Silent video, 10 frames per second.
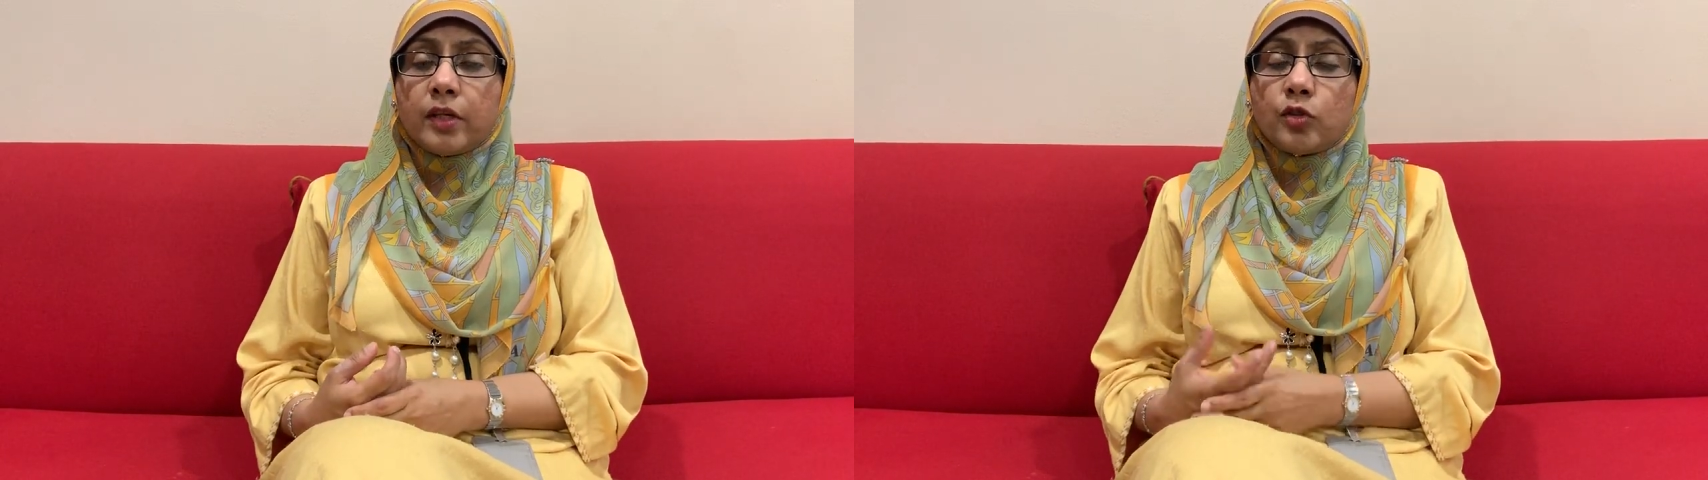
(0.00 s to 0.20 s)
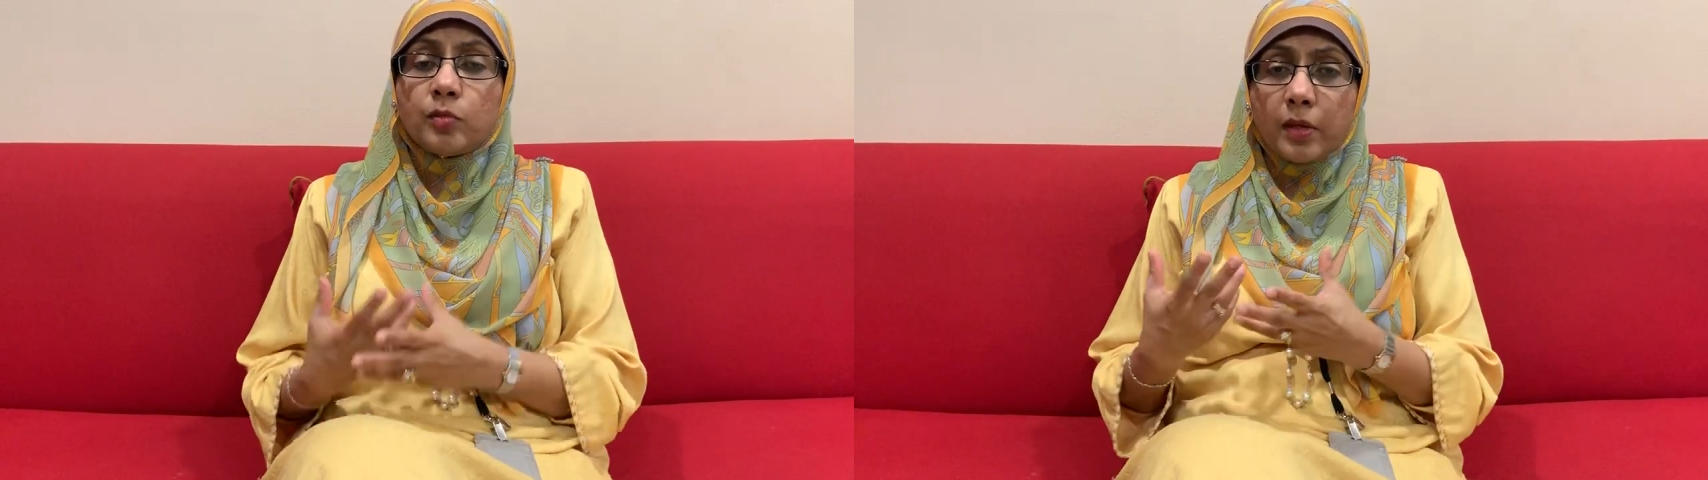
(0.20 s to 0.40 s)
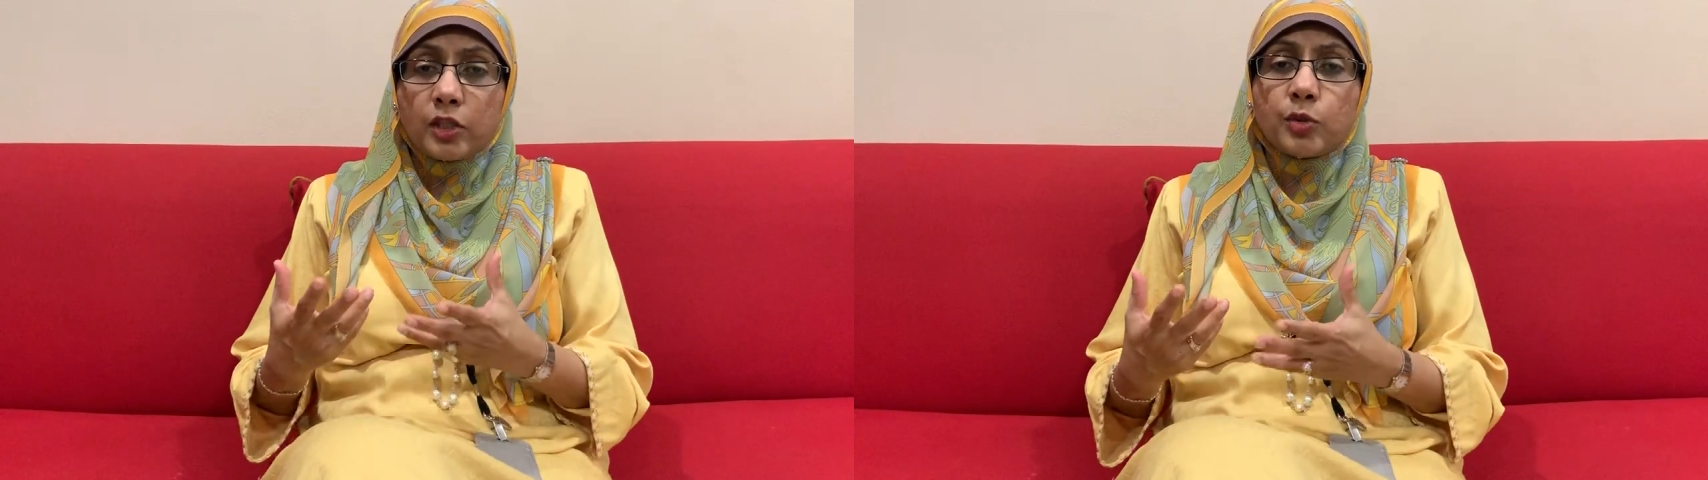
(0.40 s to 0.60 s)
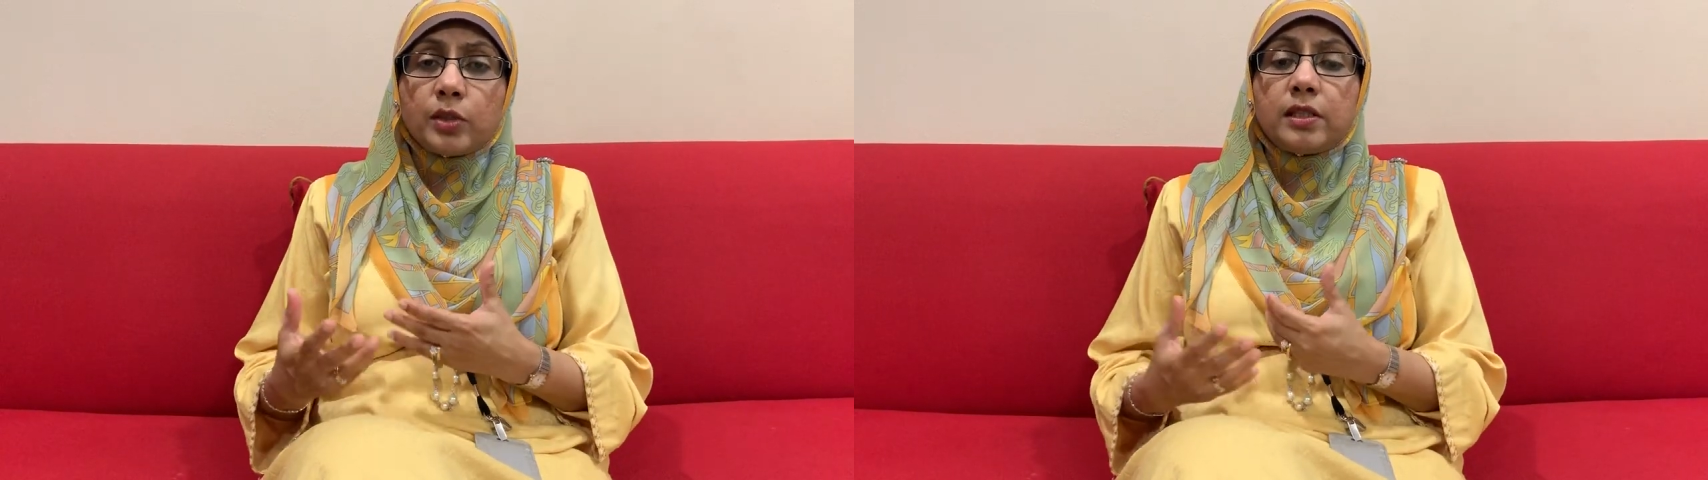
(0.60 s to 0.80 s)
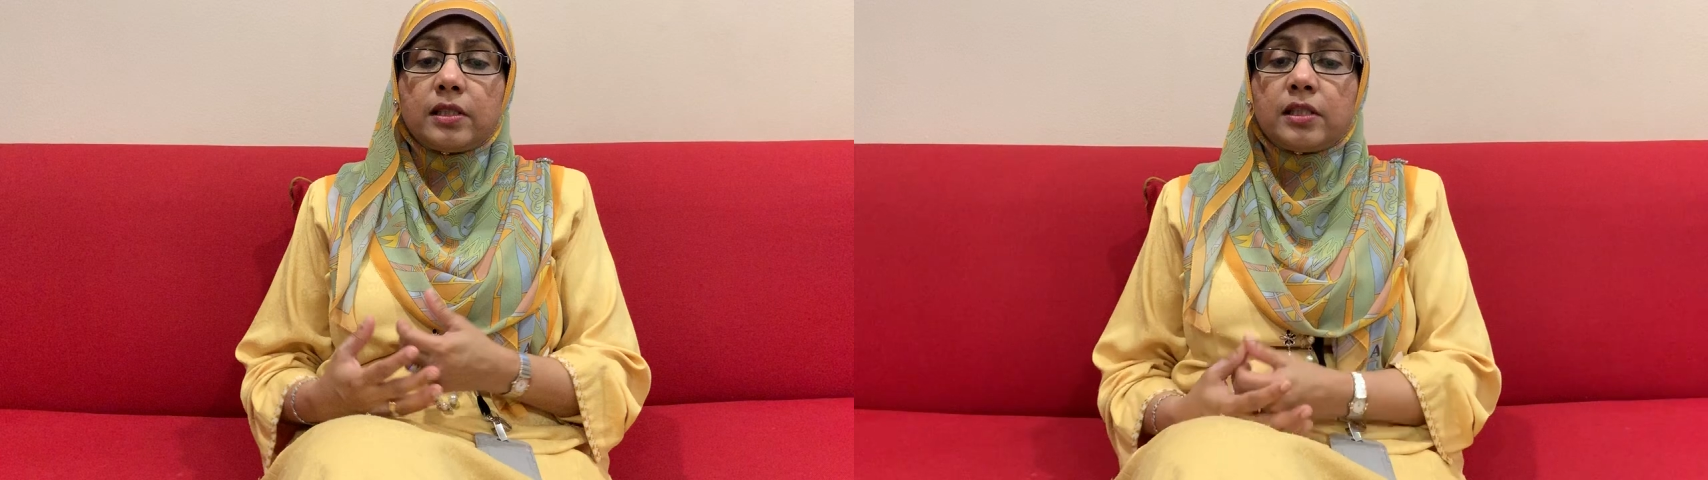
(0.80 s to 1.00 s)
to make
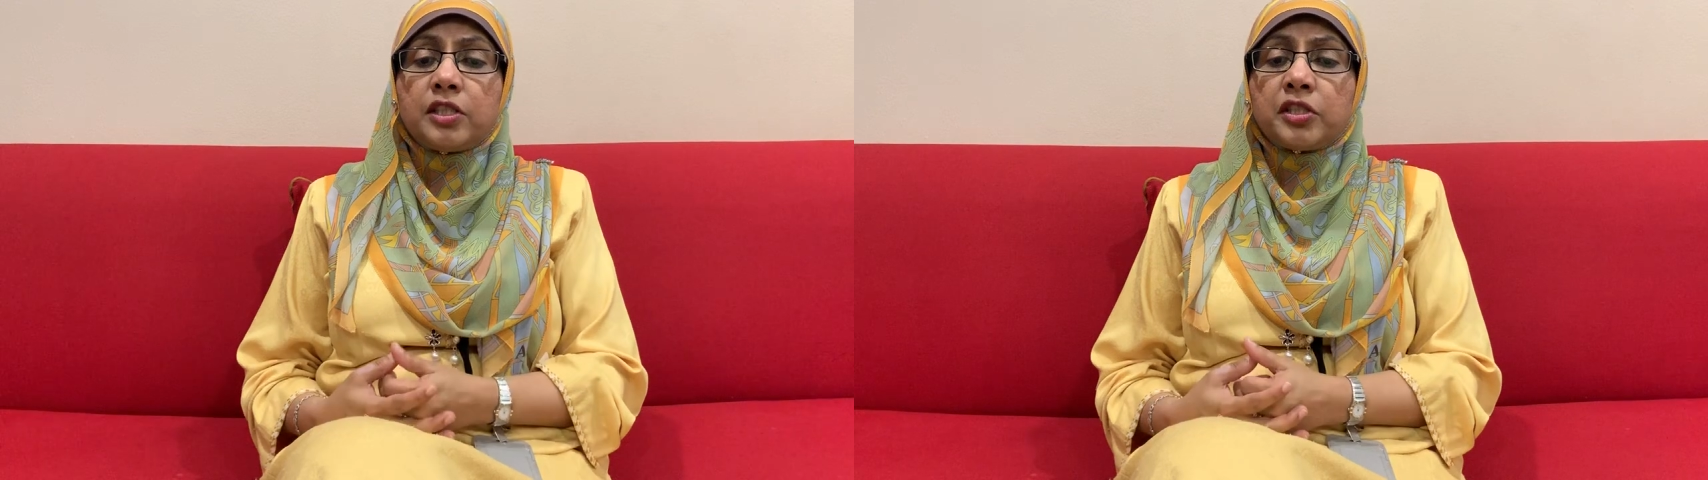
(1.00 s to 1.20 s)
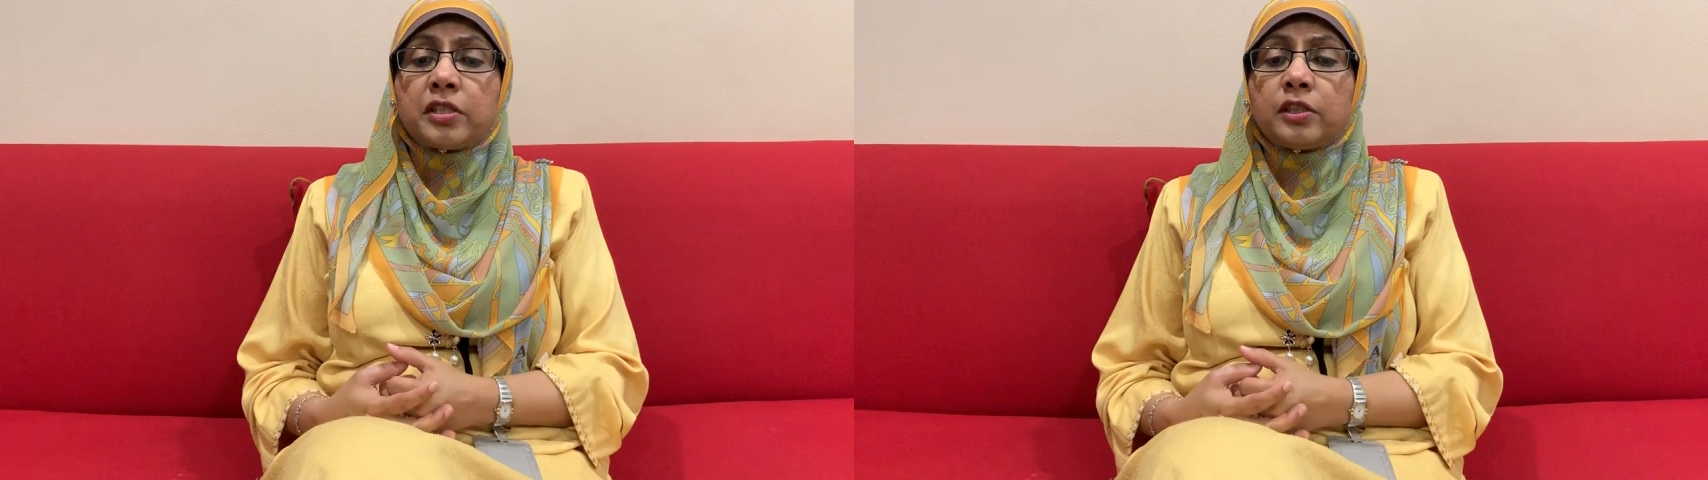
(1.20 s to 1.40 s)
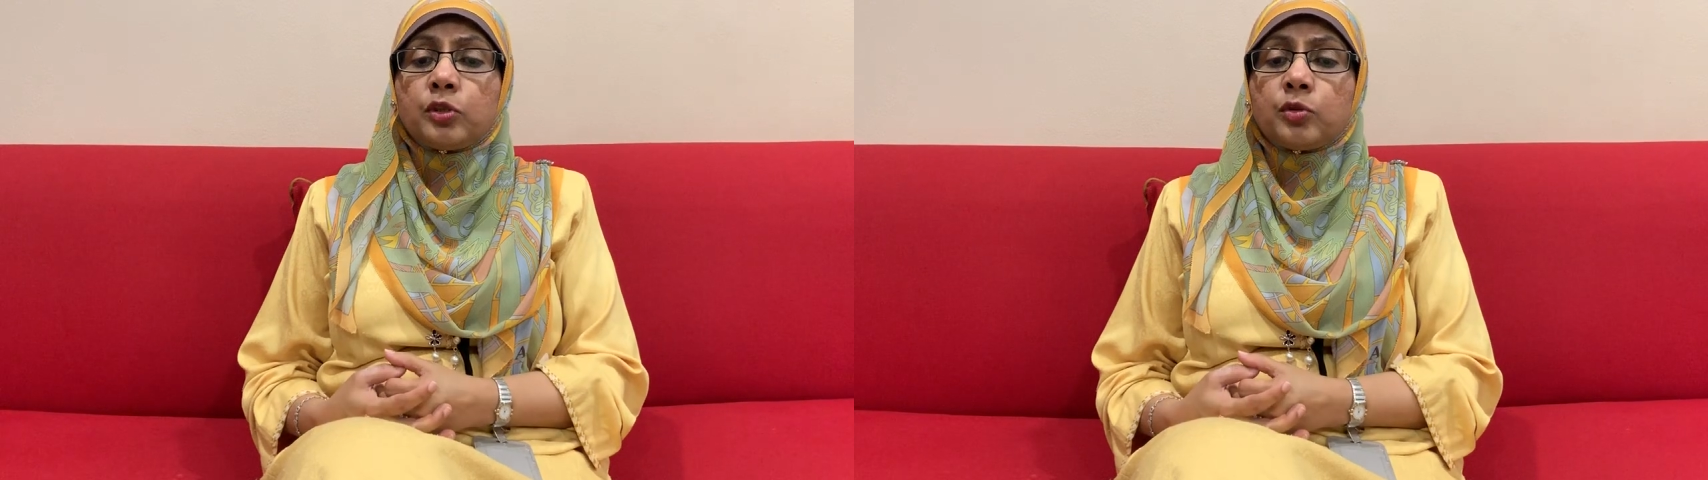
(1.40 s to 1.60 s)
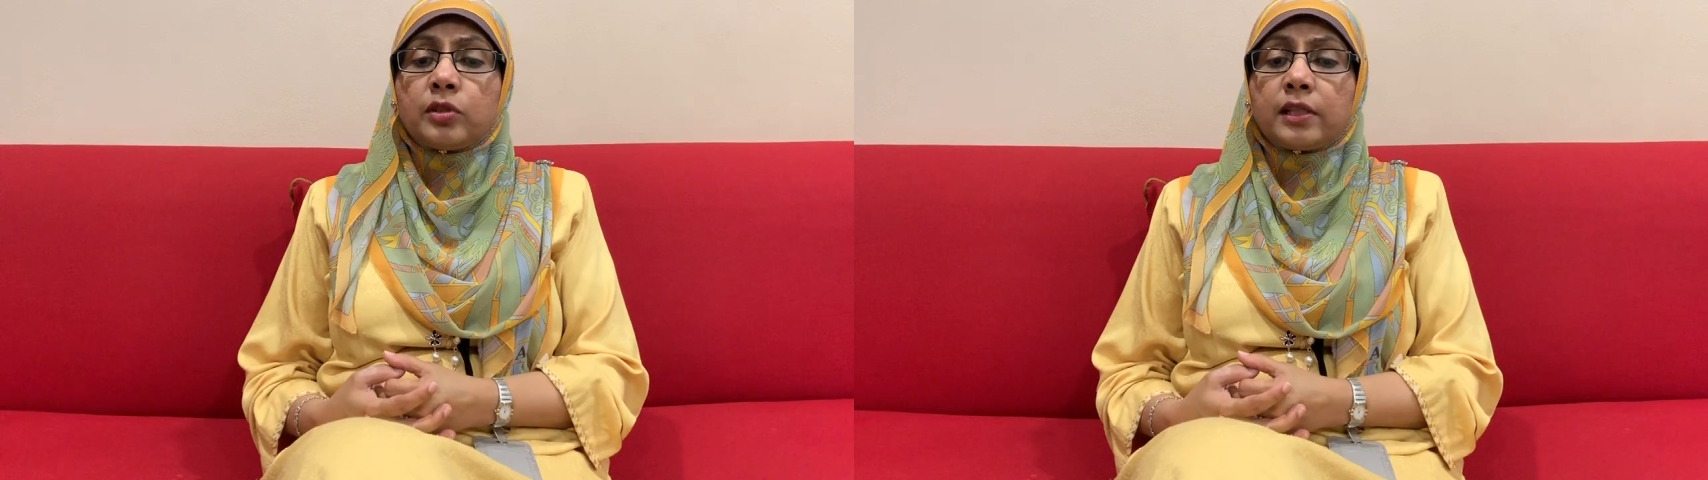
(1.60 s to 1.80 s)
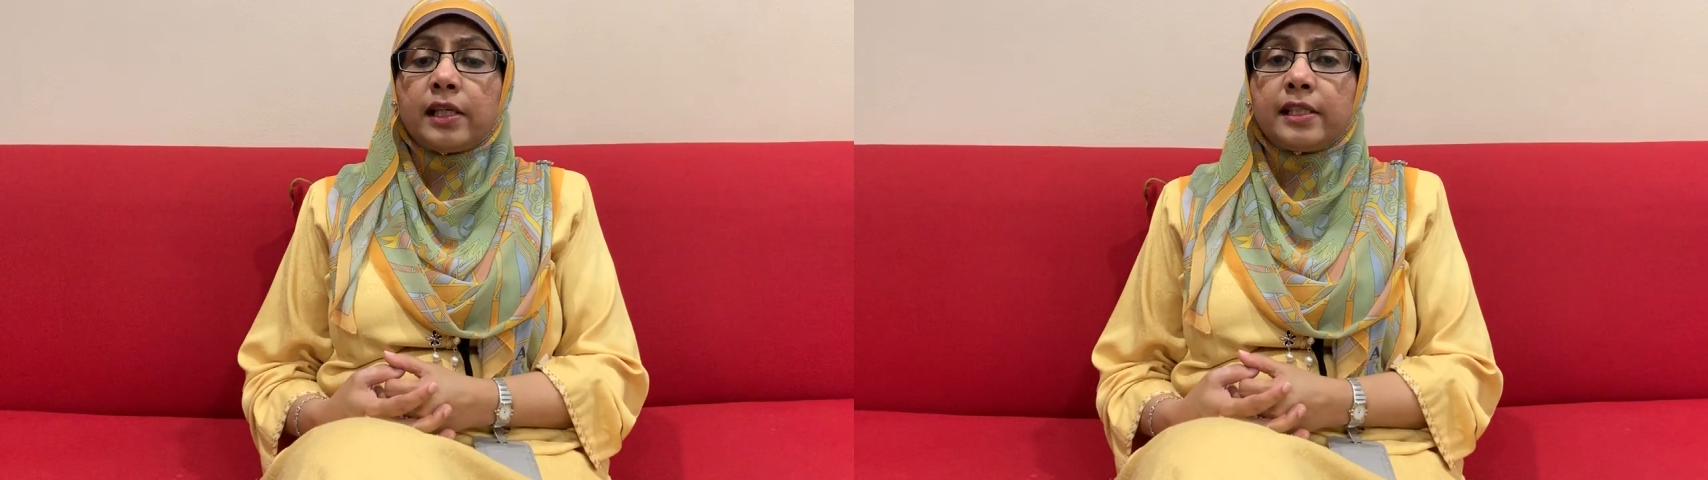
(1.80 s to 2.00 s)
sure these digital tools are